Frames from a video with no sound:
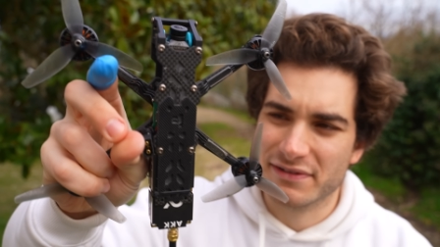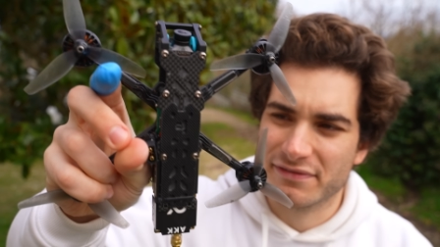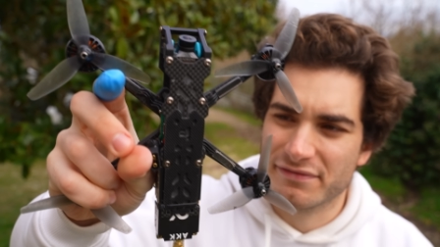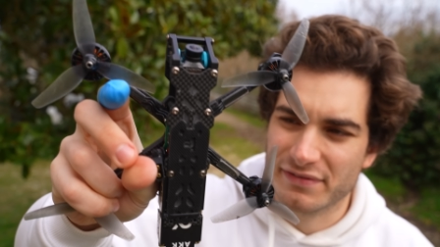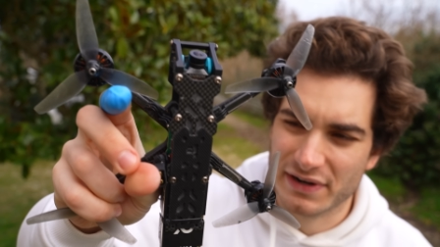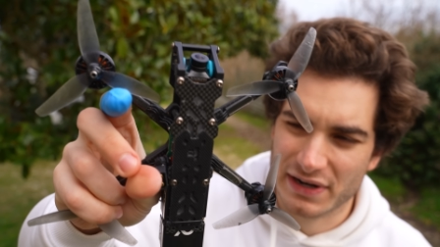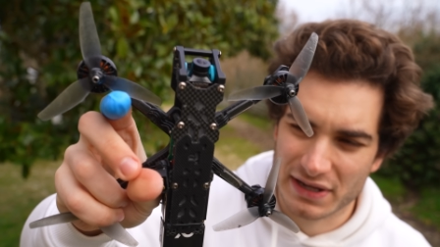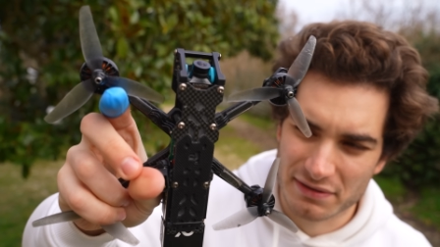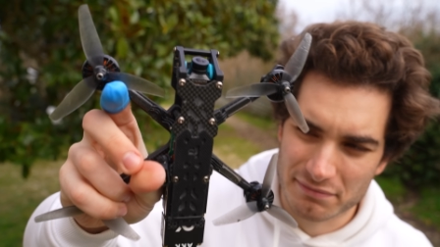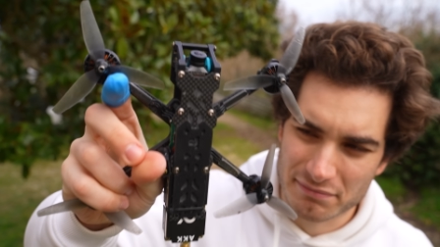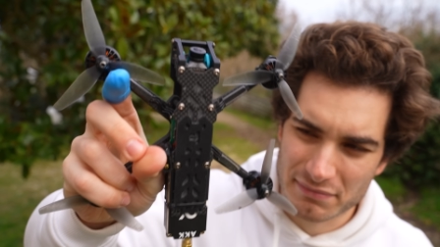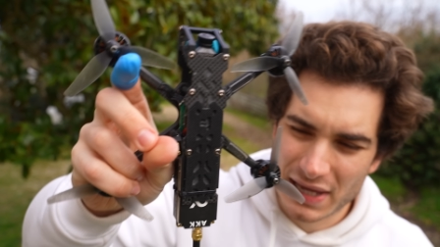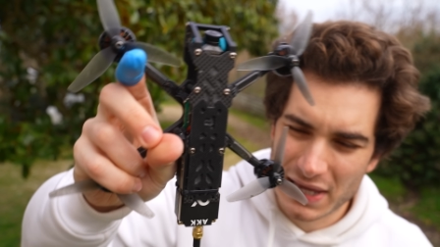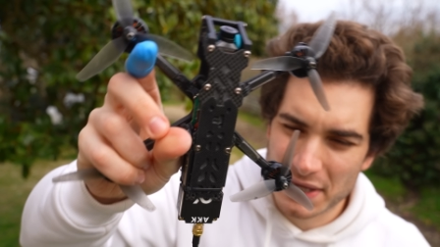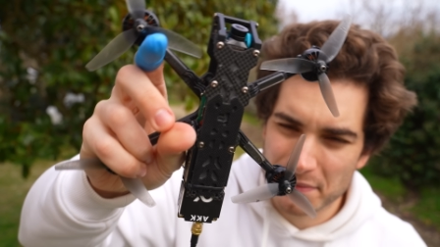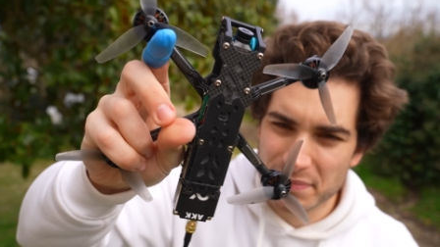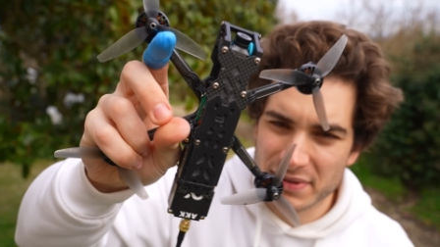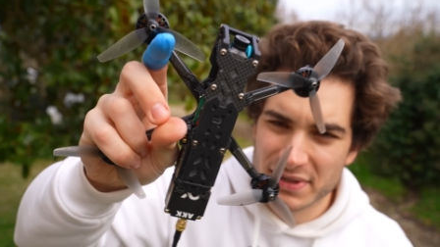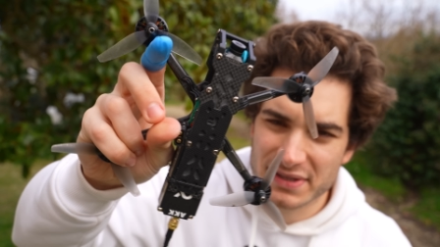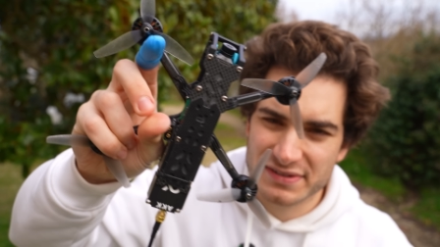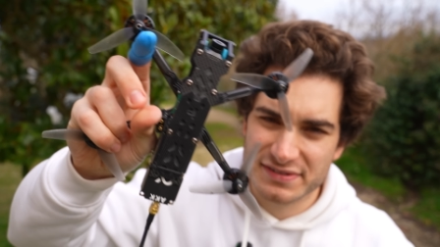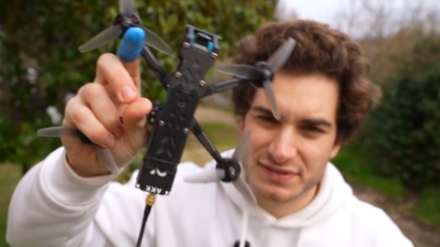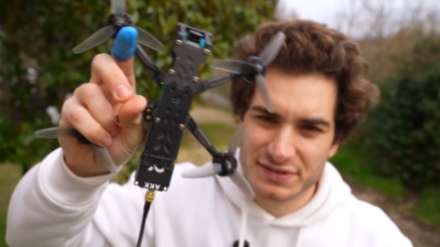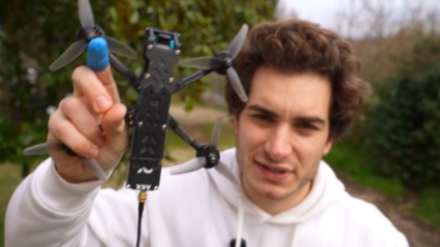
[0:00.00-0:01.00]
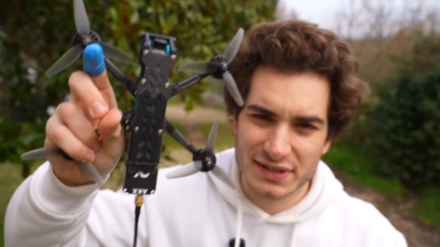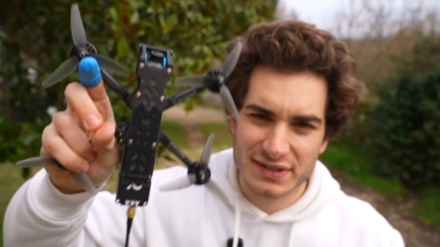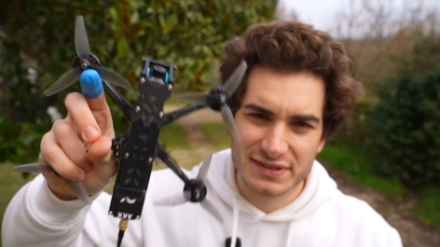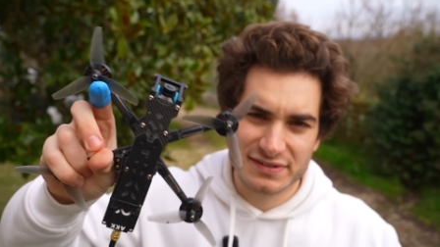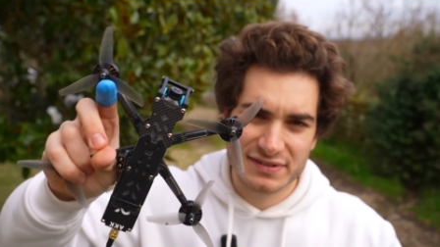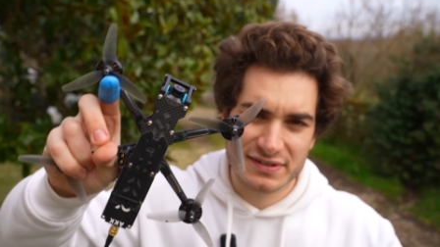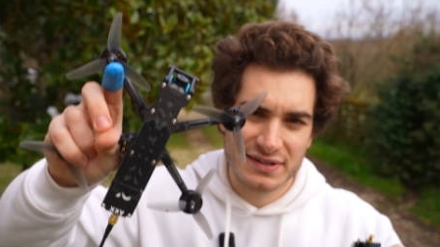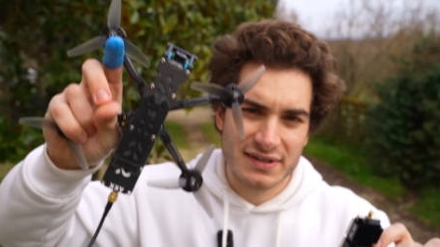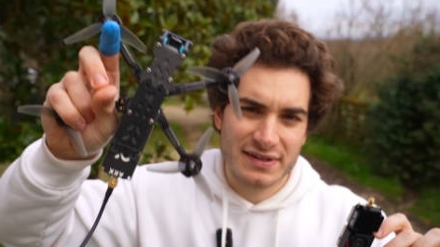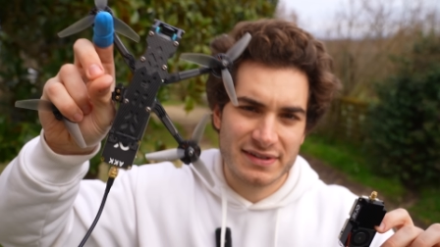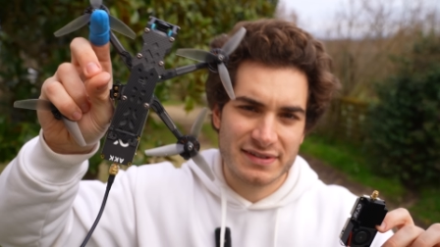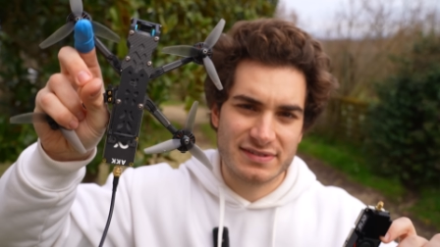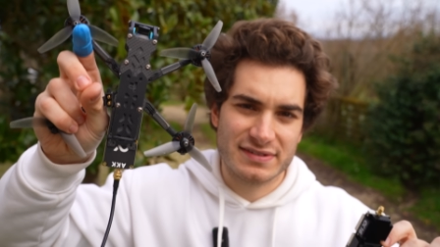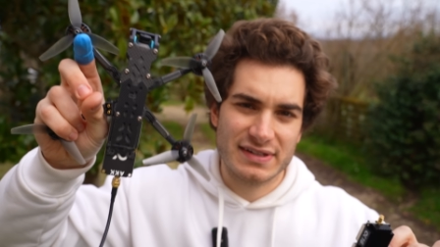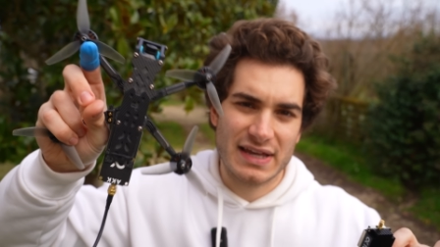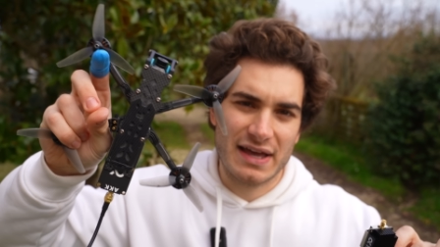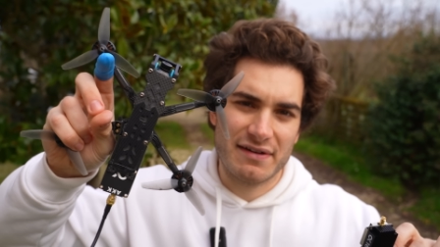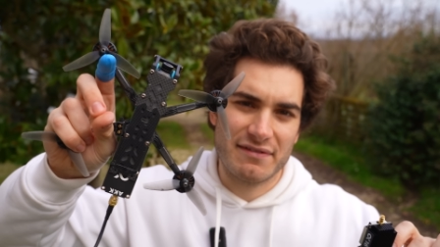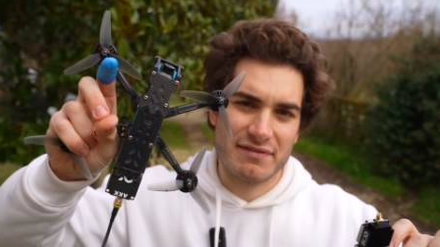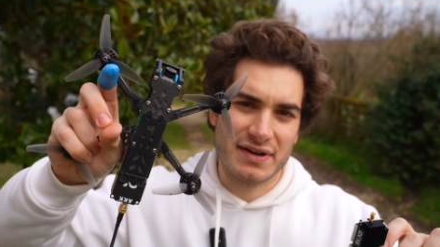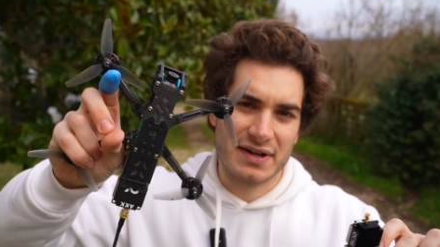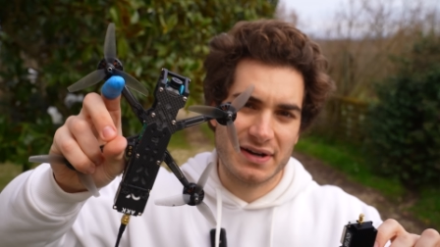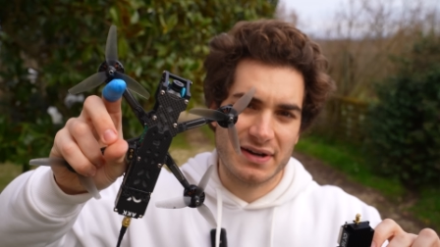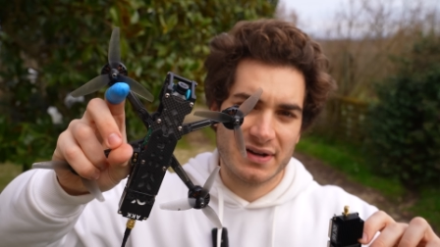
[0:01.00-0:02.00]
a frame. Maybe 6,
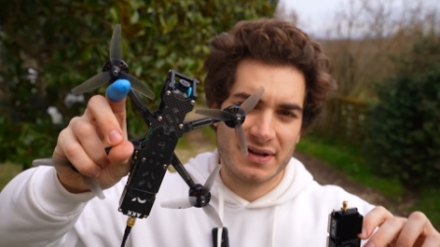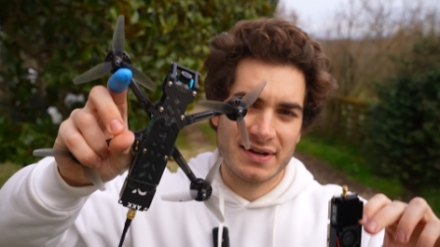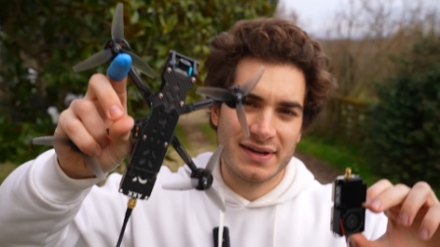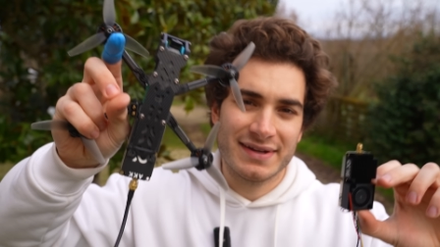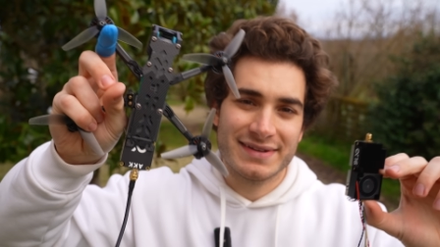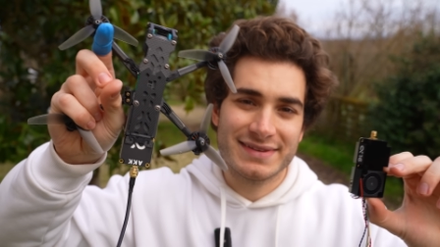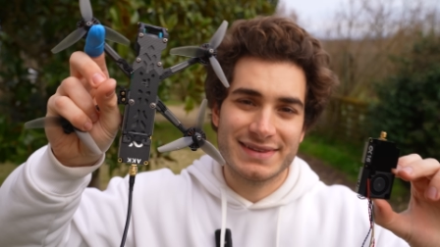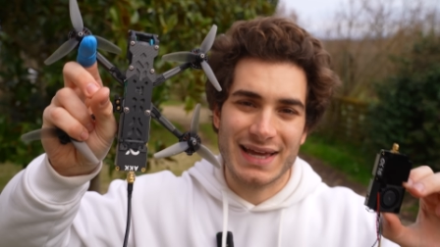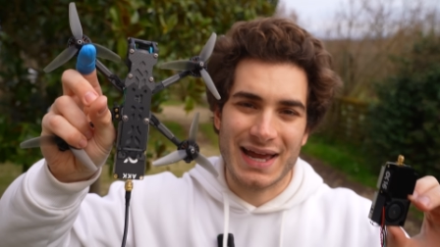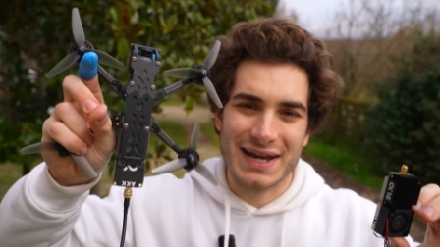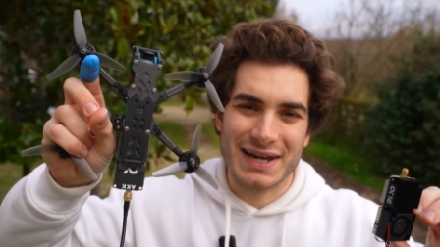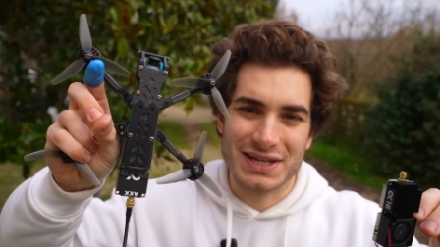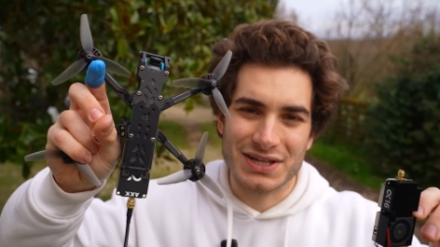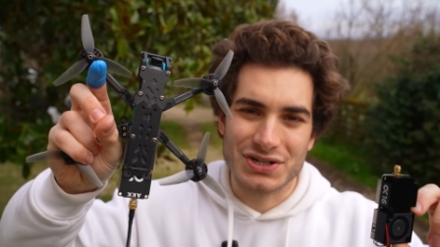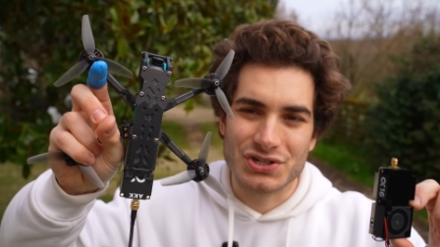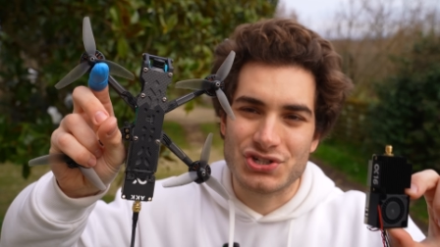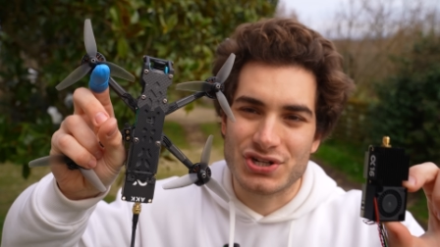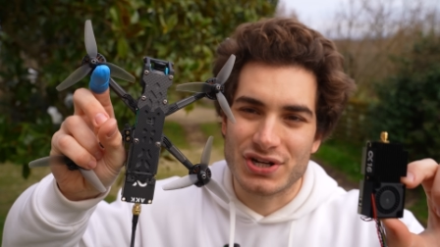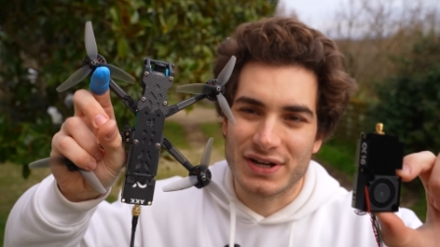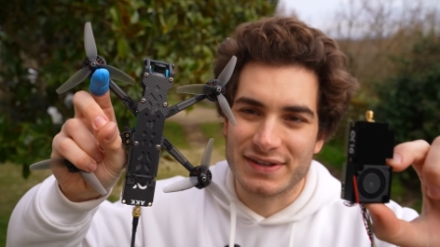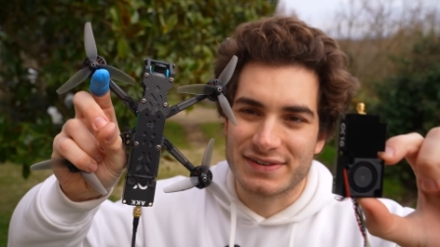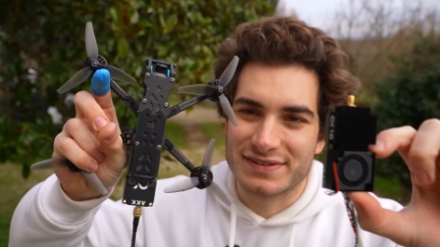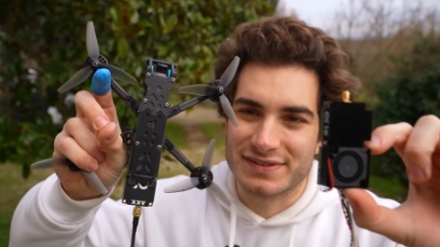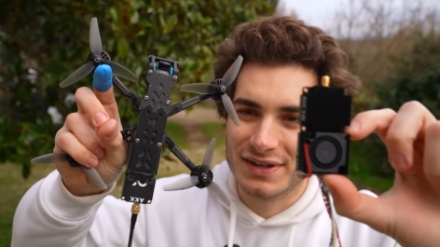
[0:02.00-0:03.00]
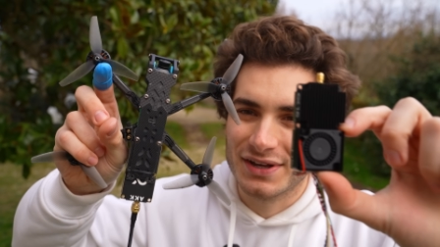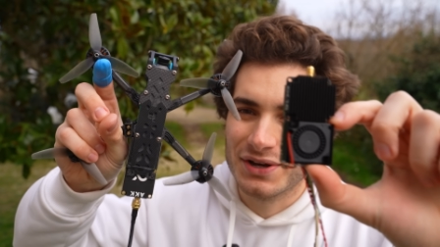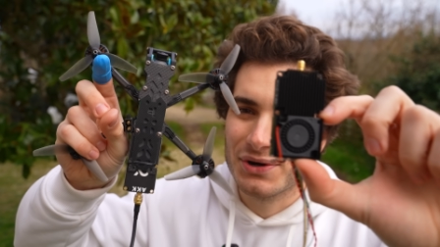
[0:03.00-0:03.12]
7, 10 inches